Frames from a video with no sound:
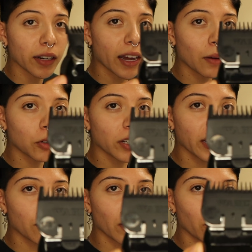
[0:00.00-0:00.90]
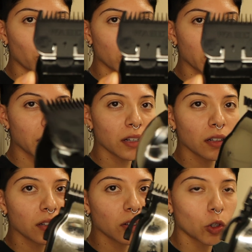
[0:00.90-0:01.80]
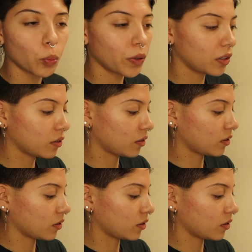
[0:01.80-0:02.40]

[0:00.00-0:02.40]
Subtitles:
Now I'm gonna get my one open.